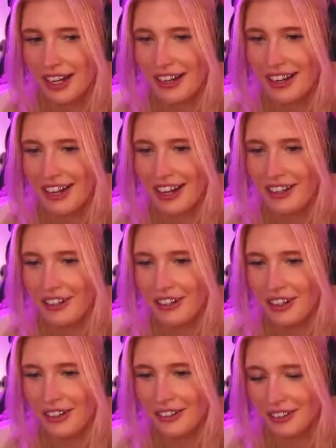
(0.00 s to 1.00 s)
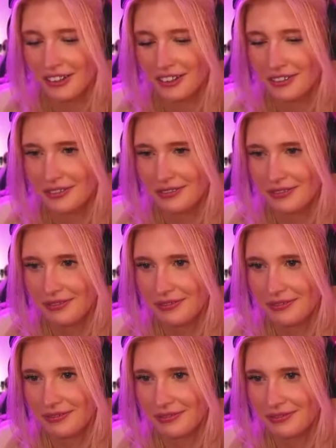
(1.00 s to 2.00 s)
okay, no, okay, you okay, okay, okay, okay, okay,
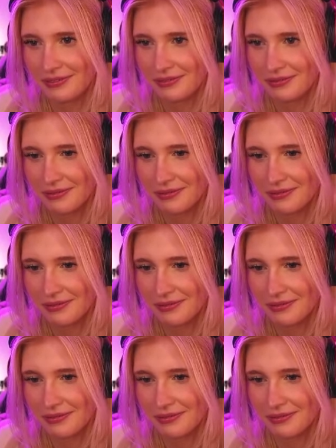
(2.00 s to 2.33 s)
okay, okay.